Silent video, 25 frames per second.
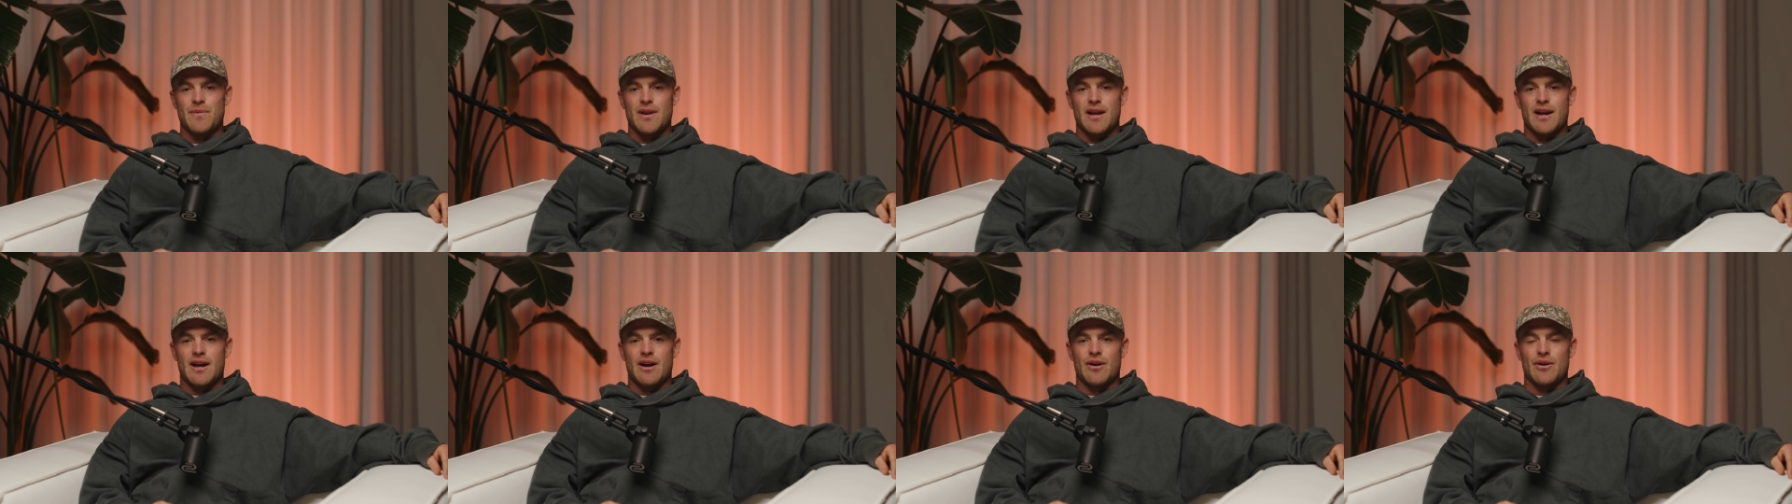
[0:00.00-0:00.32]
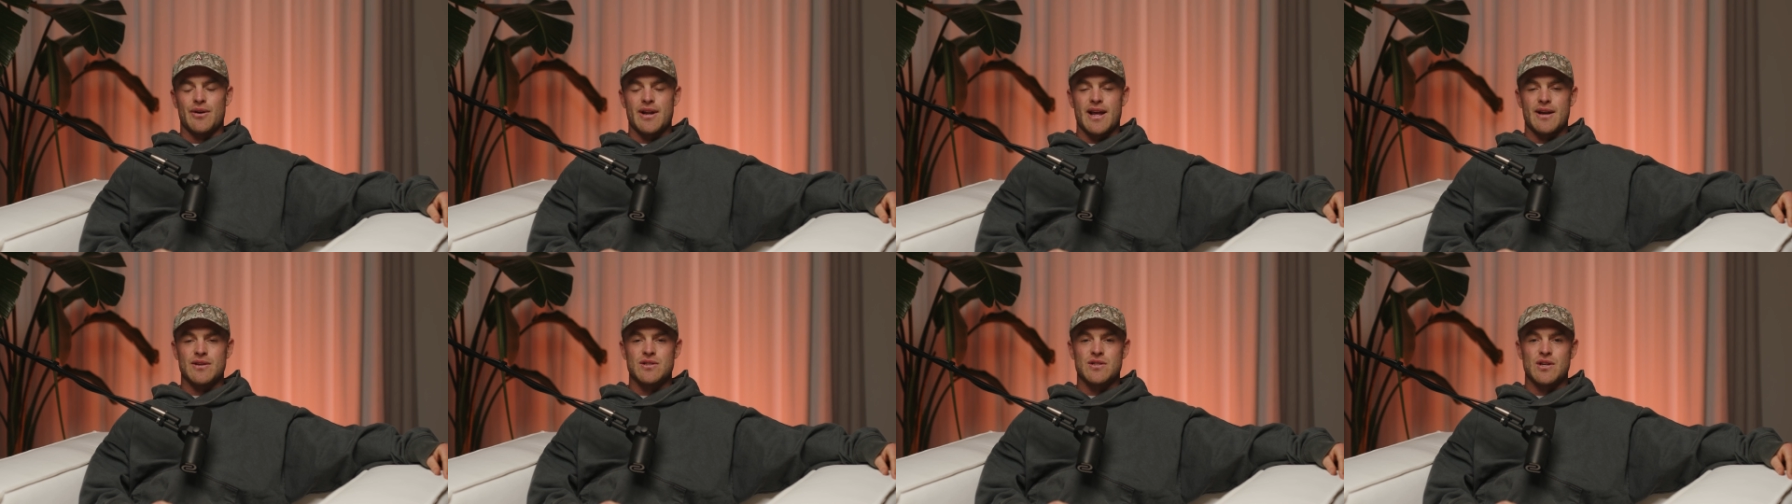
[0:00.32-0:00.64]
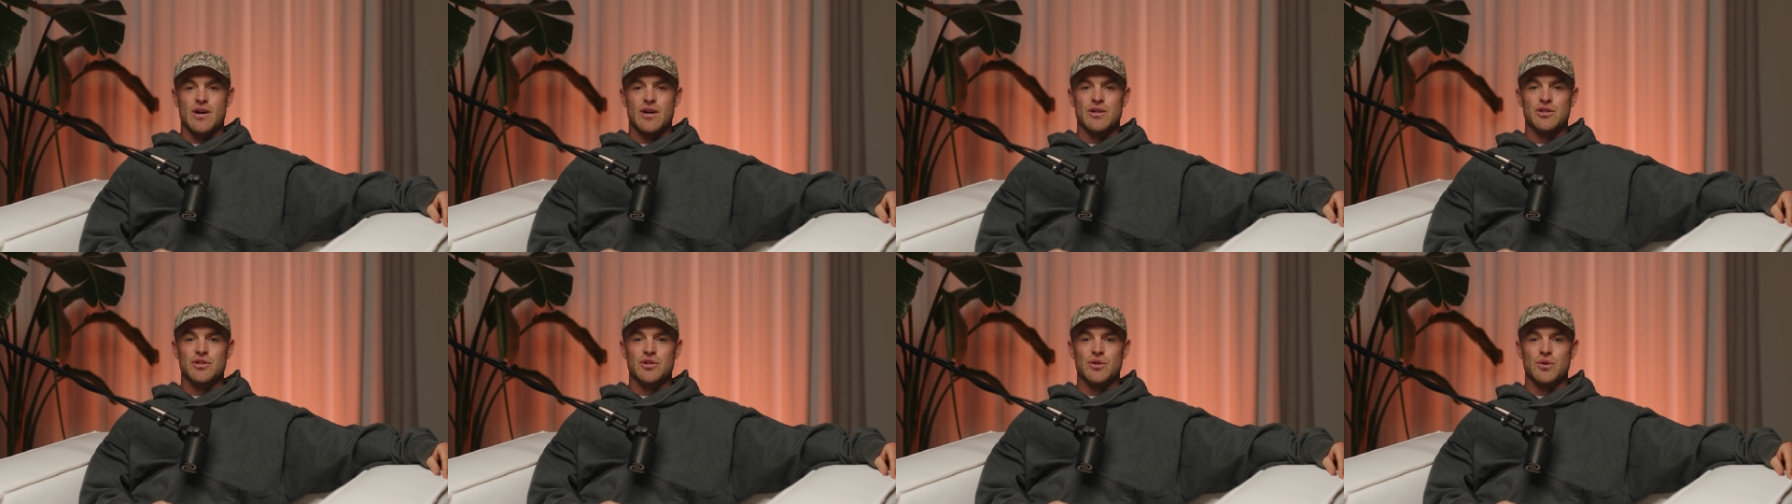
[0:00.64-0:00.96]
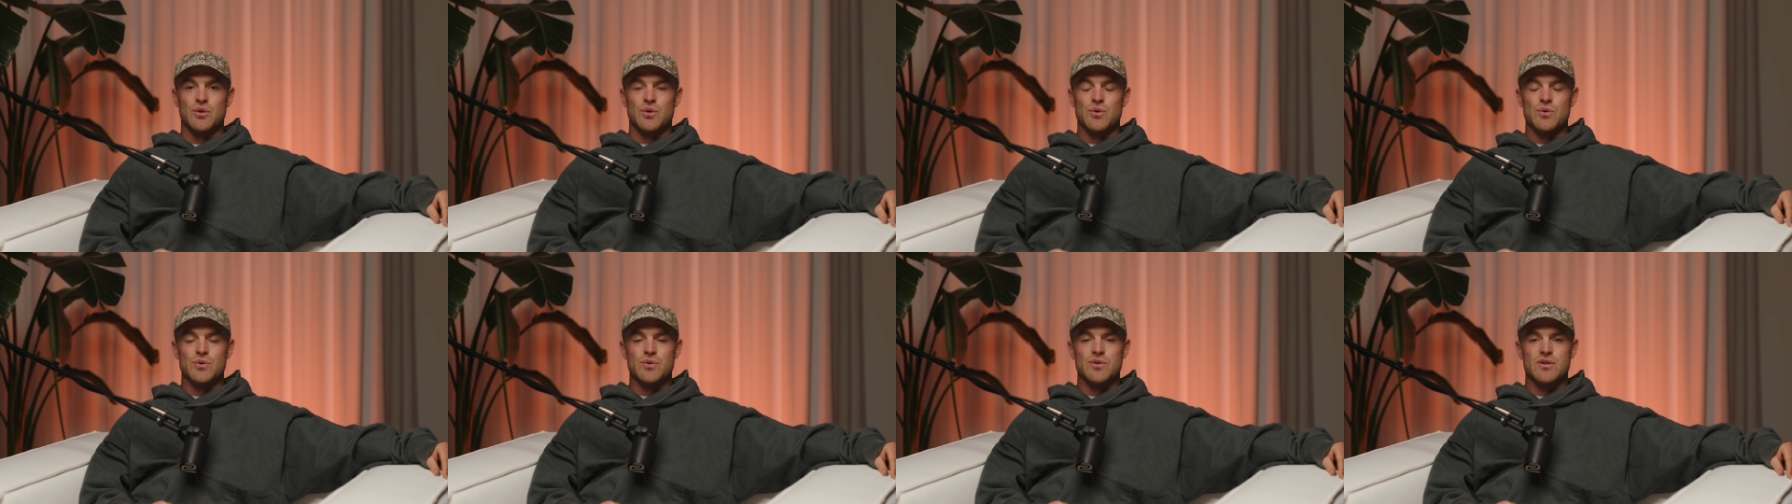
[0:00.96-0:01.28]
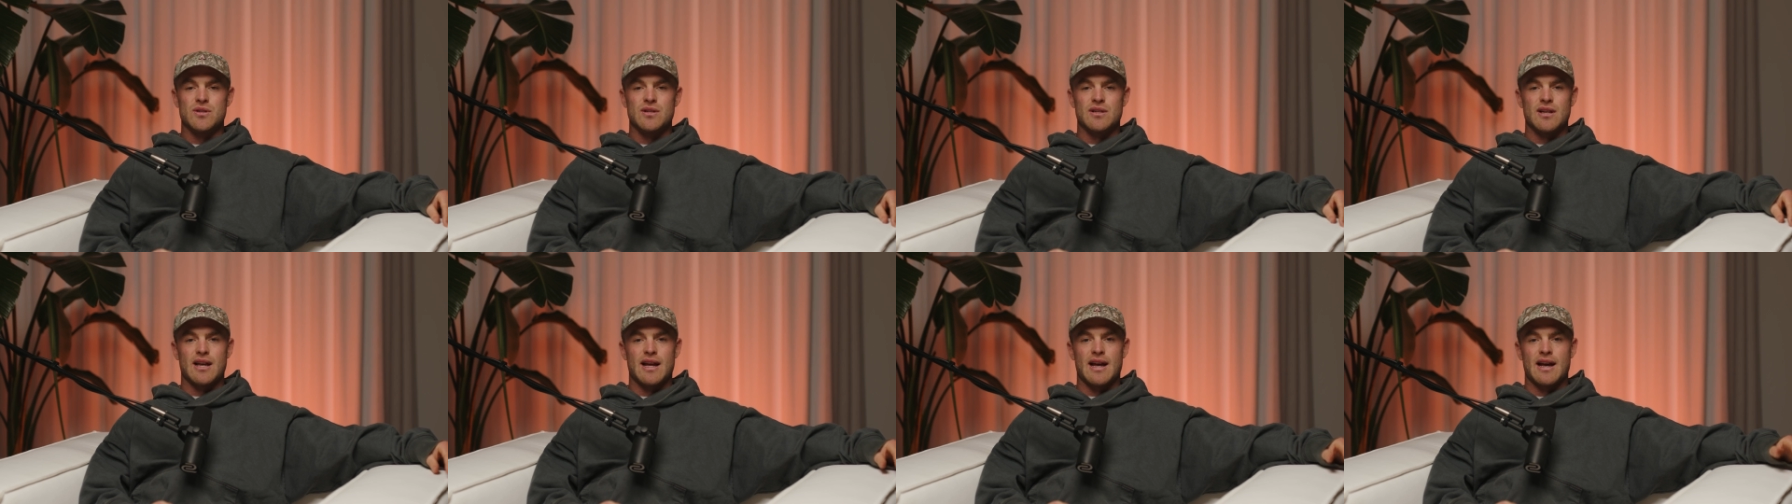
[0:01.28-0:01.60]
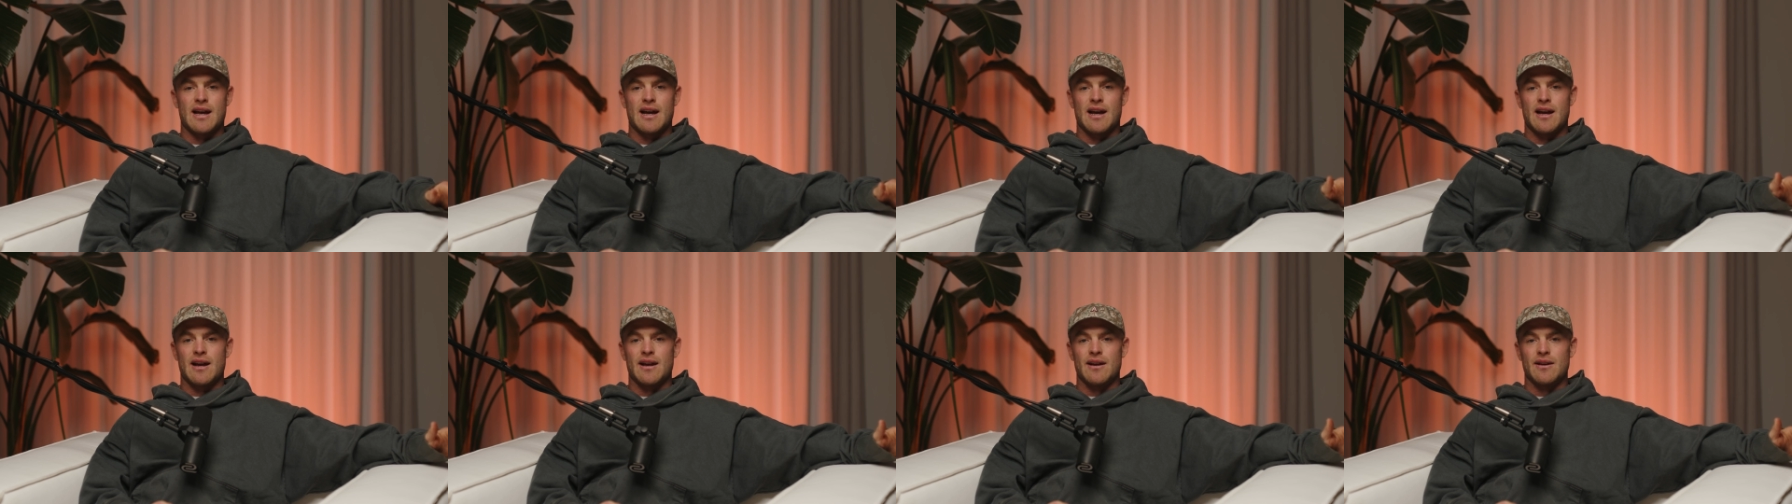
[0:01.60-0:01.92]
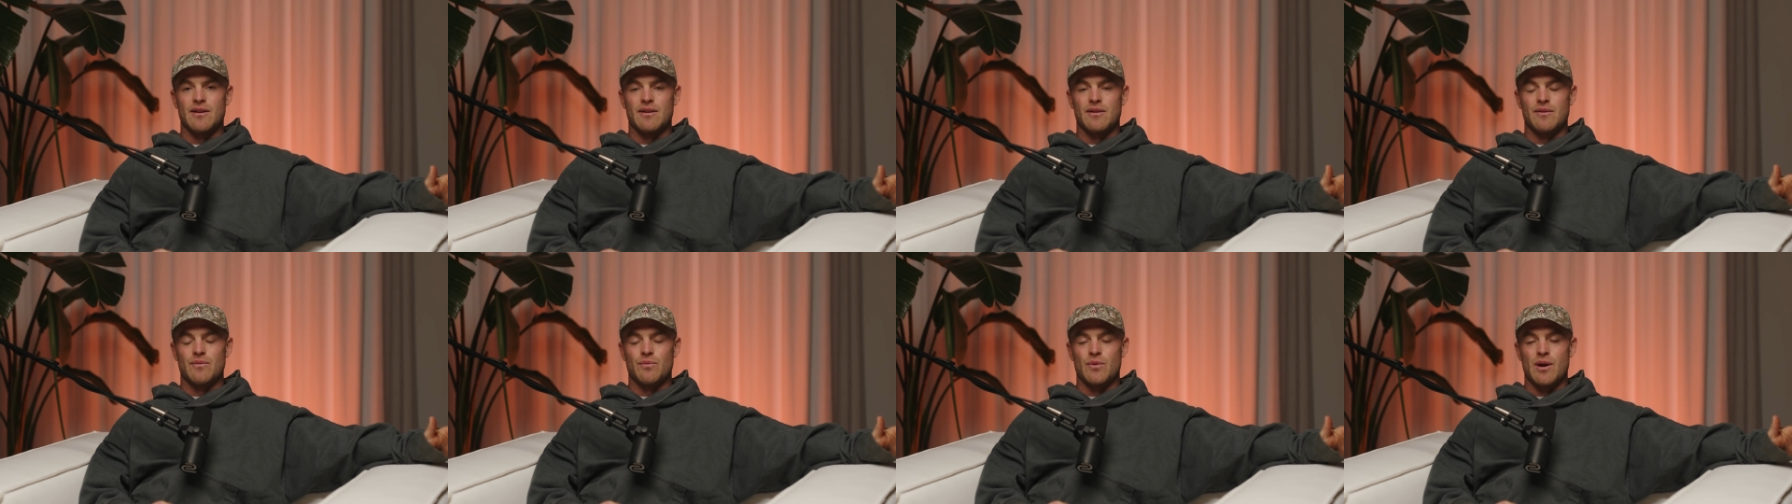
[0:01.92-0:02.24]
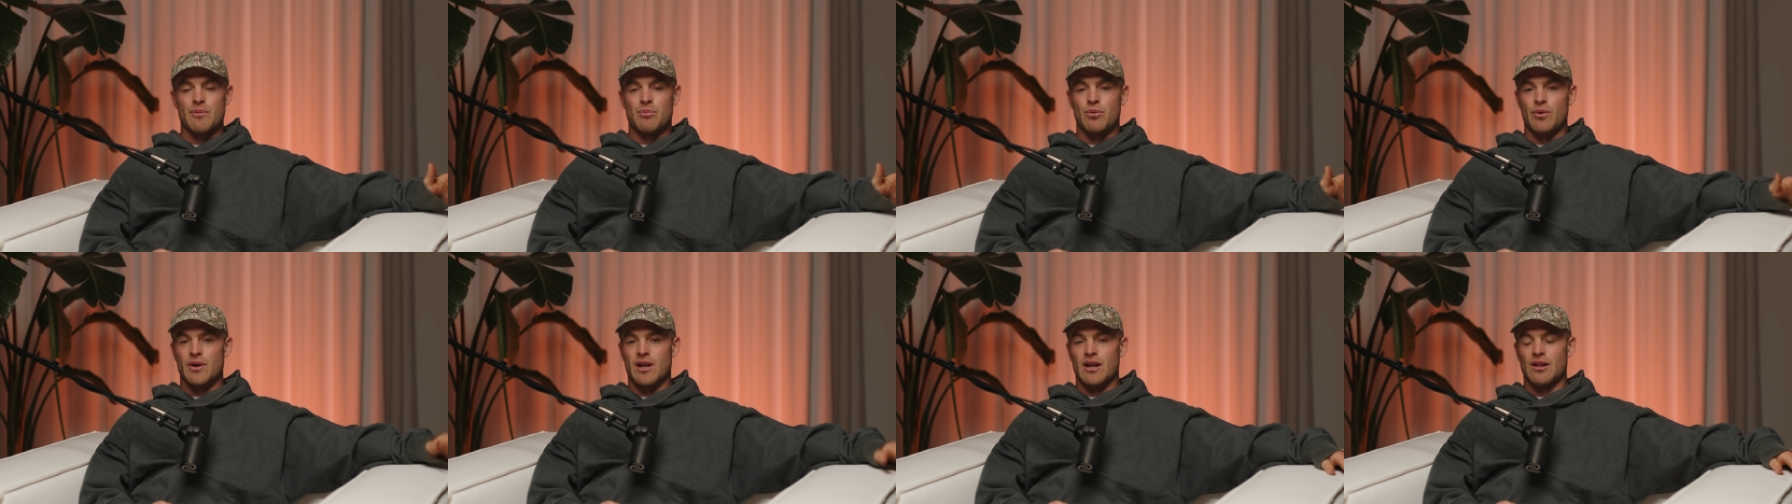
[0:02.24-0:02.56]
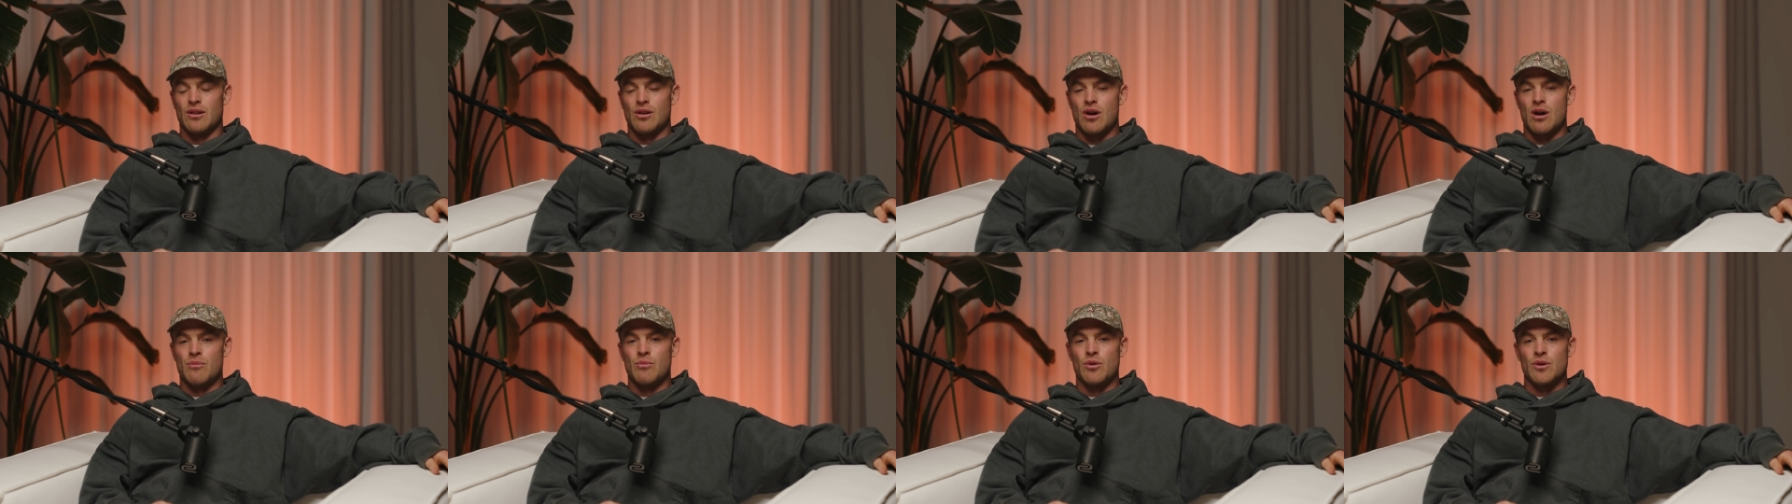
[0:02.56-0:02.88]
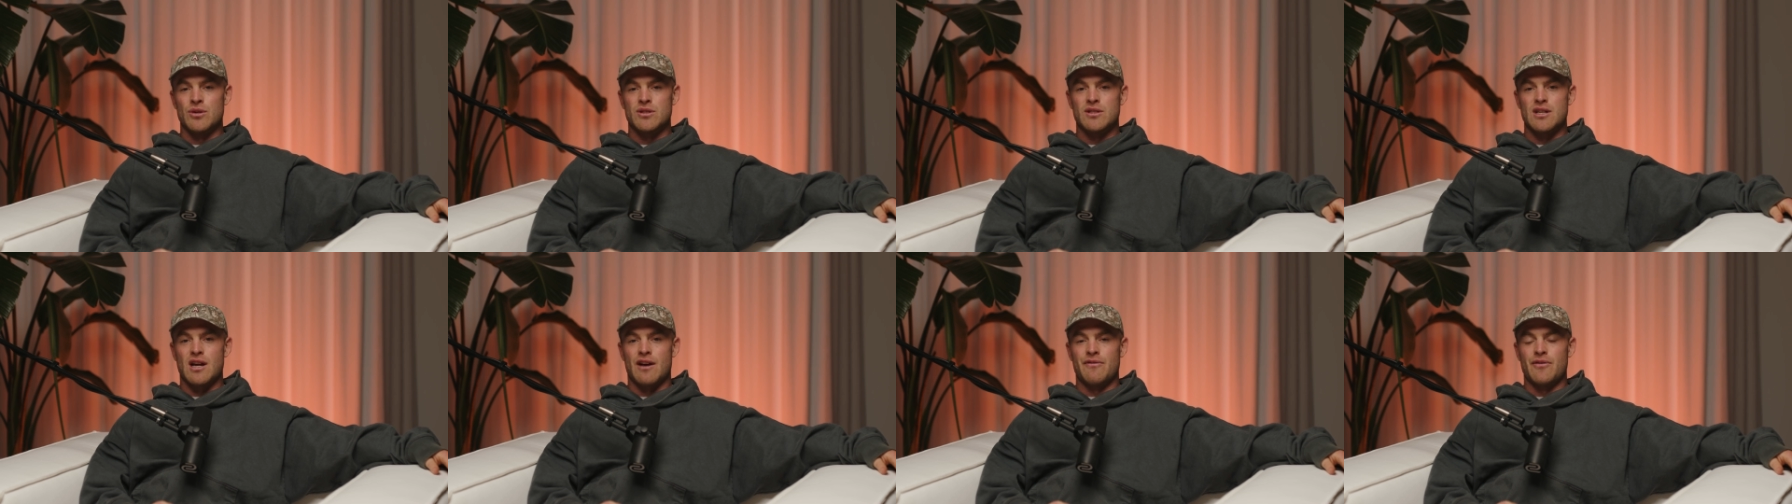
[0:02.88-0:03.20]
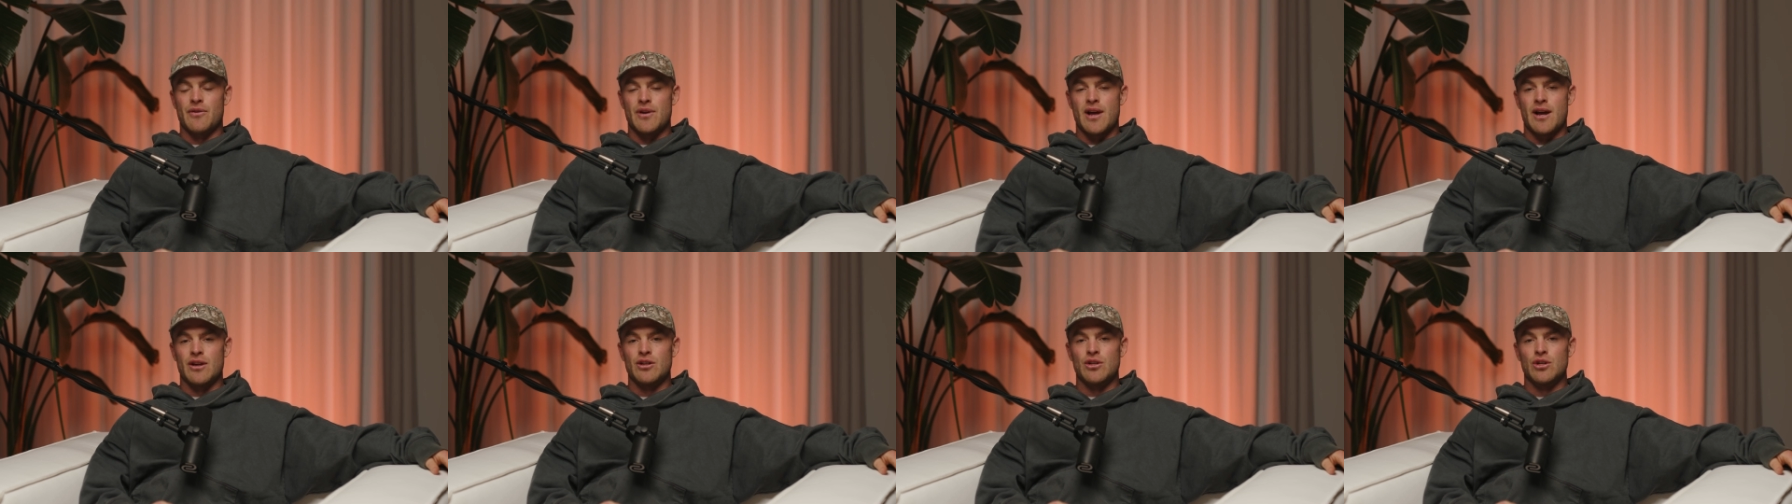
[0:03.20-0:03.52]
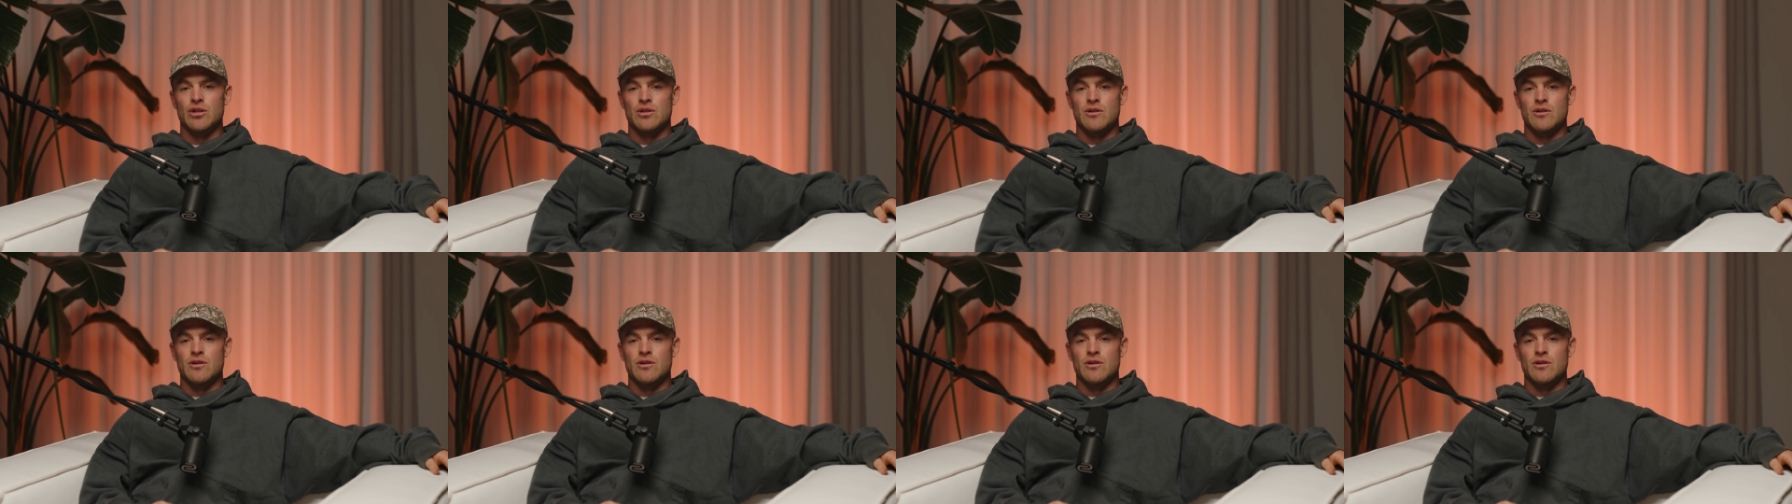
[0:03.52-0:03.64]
on our socials. We're putting a lot more stuff on our